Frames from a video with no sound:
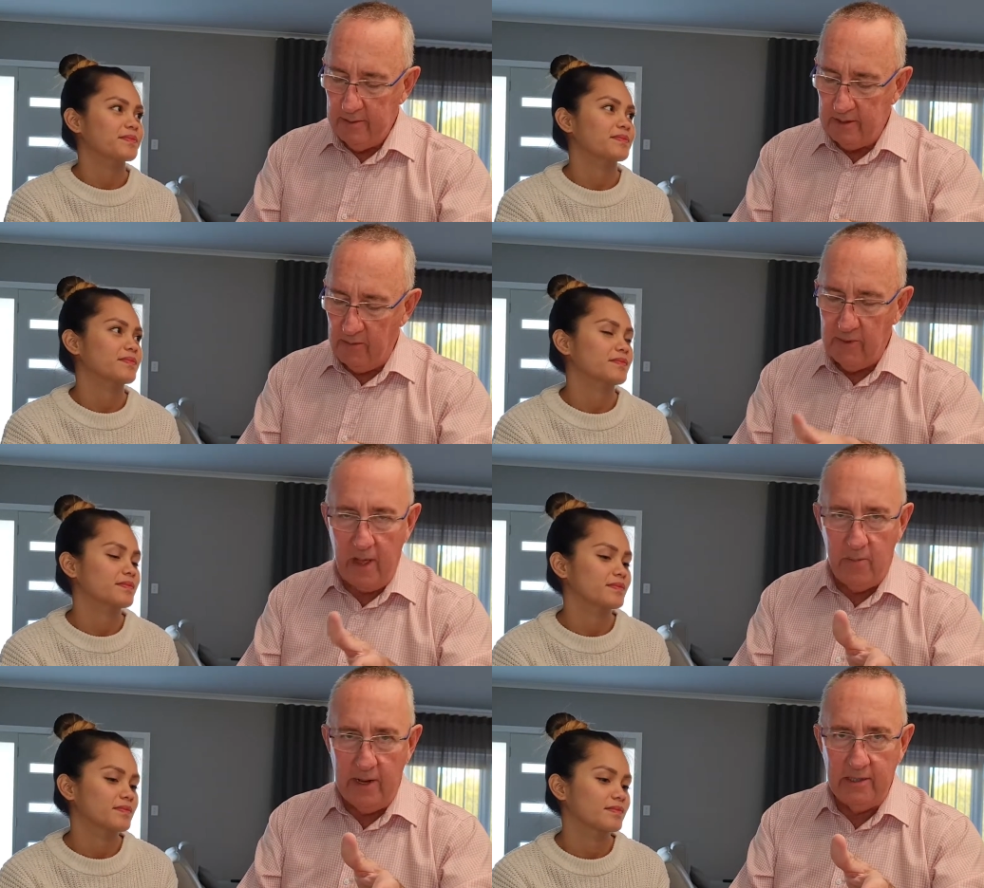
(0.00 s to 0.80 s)
Speaker 1: So we
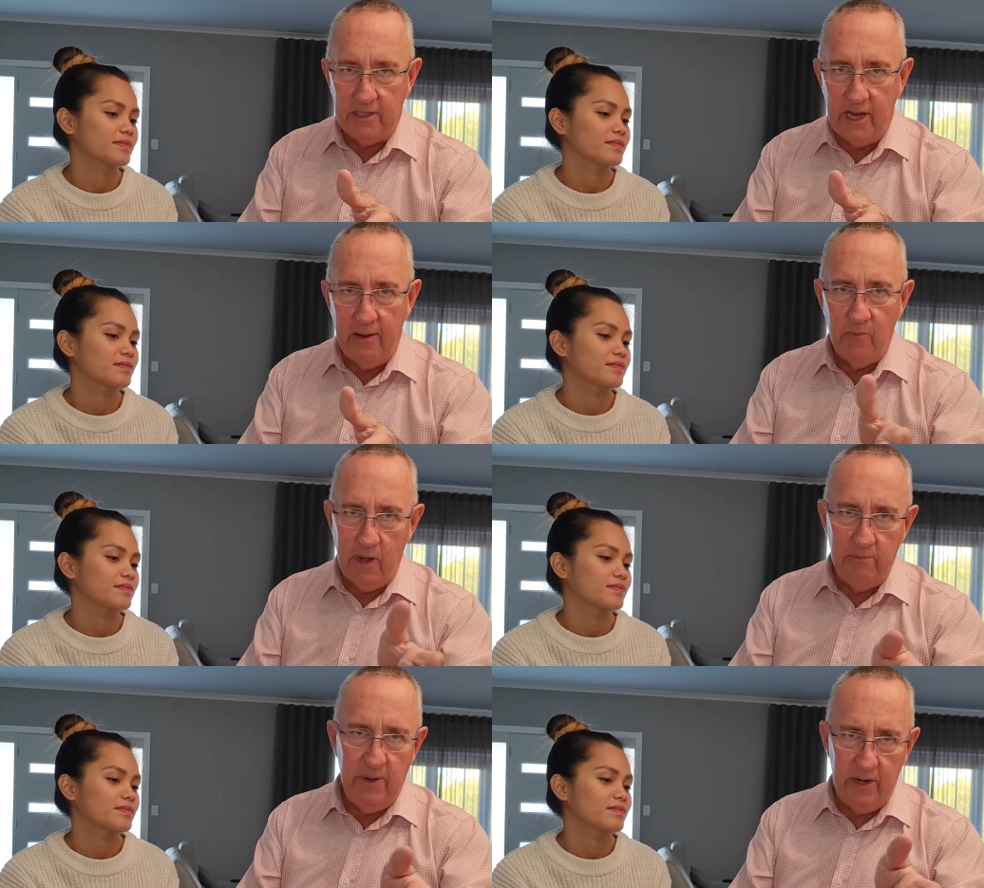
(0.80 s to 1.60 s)
got one to ten.
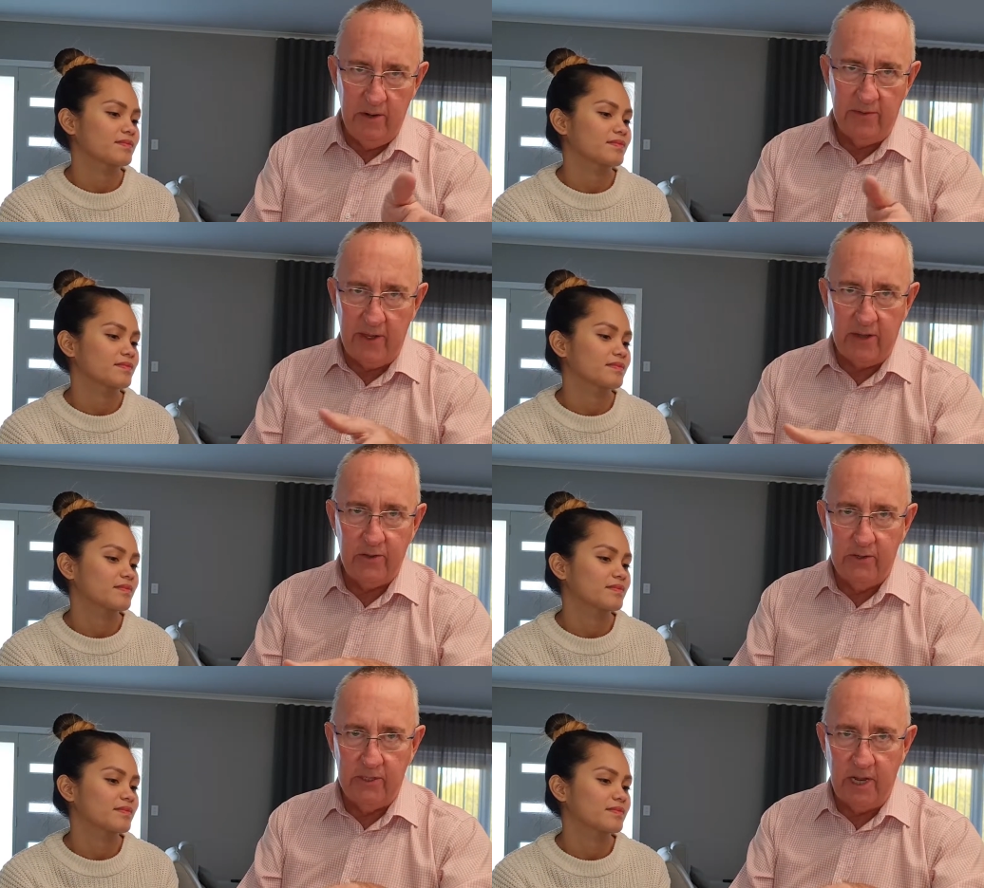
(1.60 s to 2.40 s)
One being not that
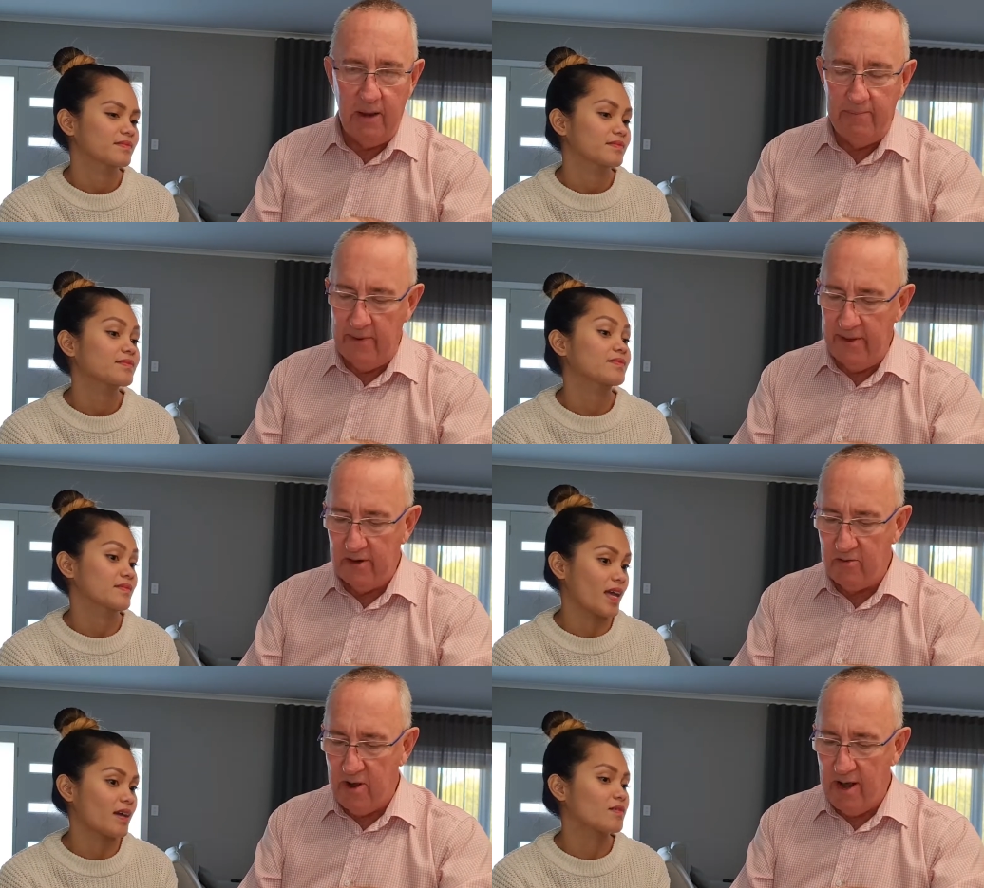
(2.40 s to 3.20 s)
good, ten
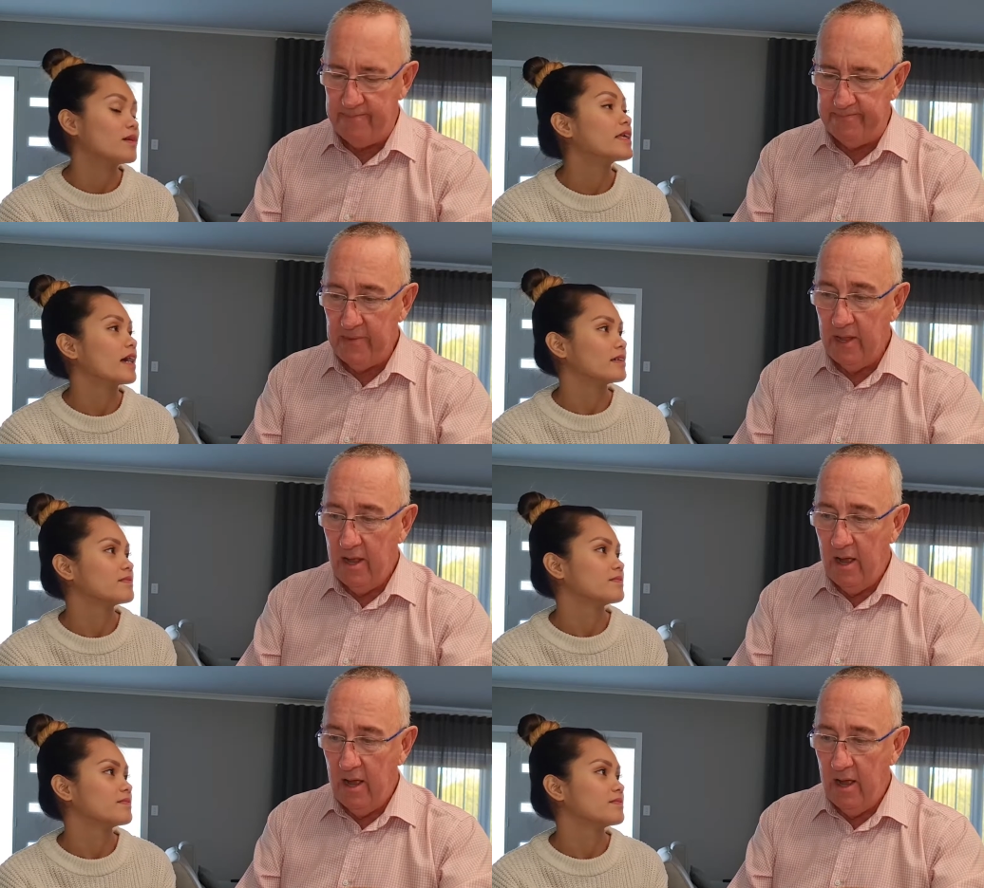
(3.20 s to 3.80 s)
being great. Yeah.